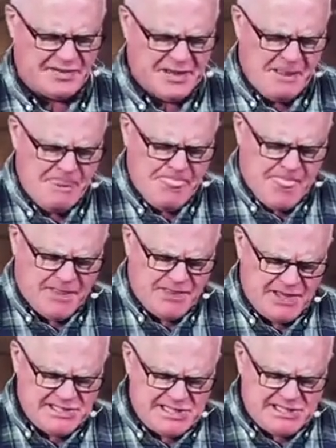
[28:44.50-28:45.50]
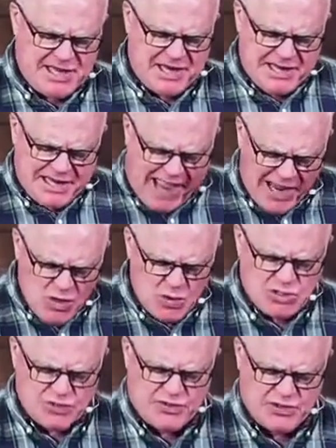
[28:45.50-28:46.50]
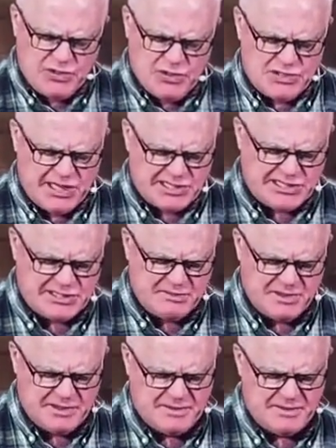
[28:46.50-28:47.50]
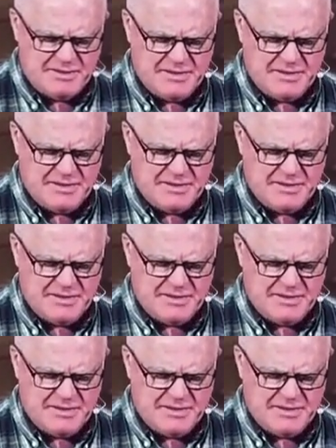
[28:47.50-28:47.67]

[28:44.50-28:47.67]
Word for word: And this is the language of the New Testament.